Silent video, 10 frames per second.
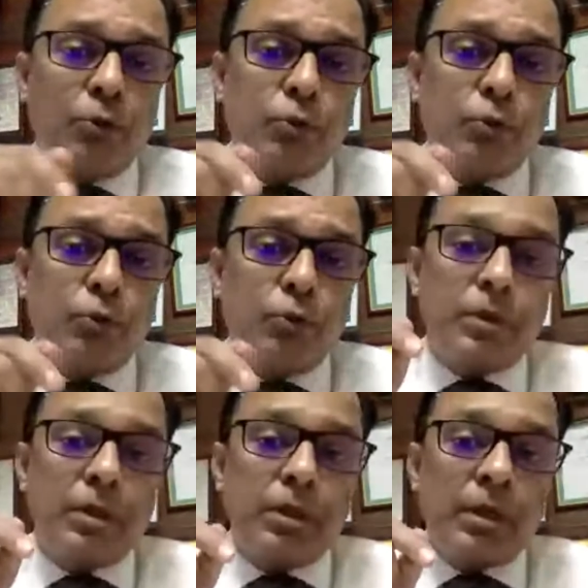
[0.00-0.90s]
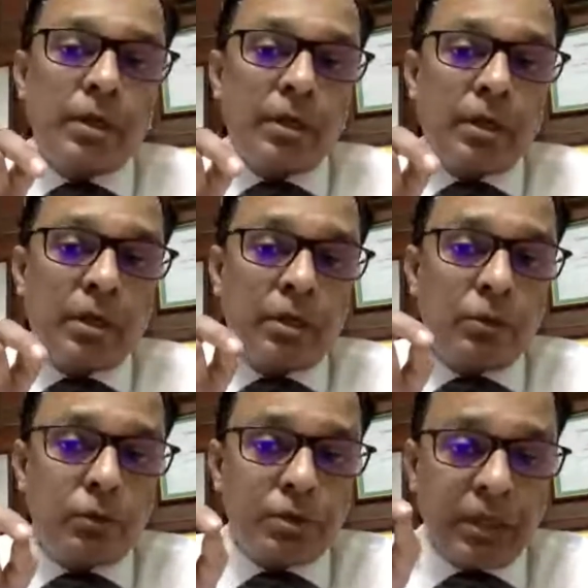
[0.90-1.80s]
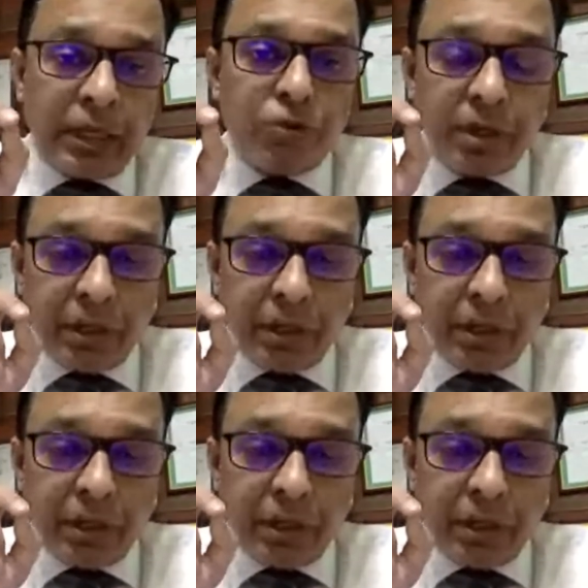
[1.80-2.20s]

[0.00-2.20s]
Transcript: in which we use electric